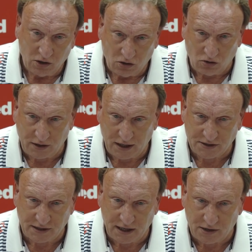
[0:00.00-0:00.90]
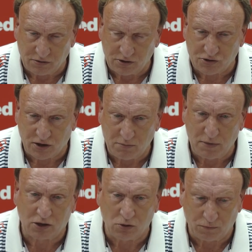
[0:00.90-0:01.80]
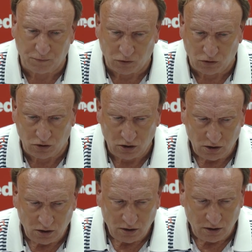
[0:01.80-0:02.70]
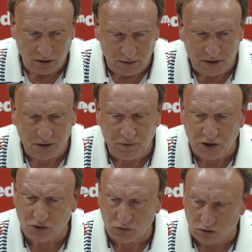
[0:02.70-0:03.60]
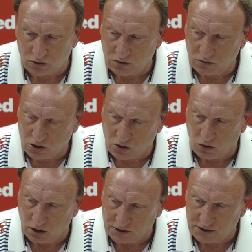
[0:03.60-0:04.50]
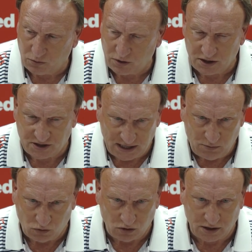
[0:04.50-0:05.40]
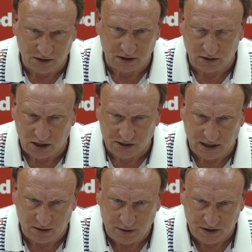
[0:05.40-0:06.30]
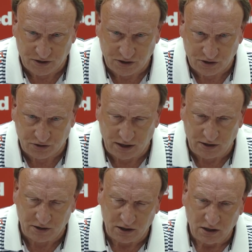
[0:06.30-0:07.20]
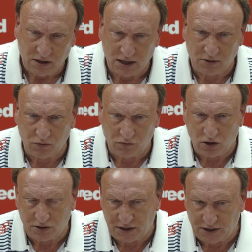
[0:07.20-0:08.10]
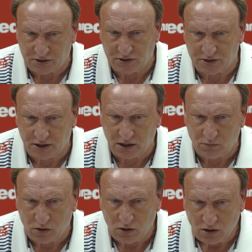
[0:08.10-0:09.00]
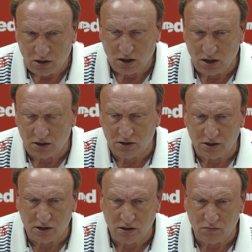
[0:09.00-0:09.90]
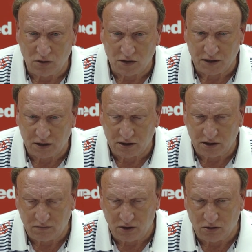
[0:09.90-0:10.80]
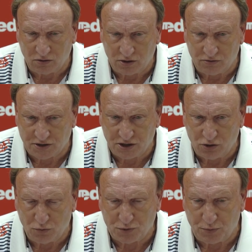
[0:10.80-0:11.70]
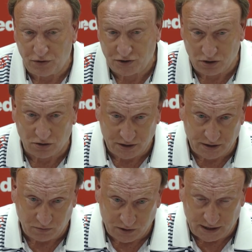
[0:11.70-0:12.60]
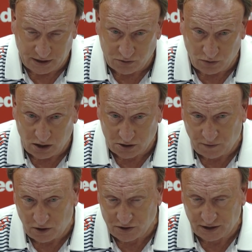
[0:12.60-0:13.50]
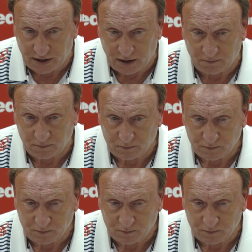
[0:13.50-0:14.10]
all get together and try and make up for uh, individual quality with a teamwork. I think that's our best strength. Uh, we've got a decent team, and um, I think the you know the dressing room spirit's got to take us as far as it can.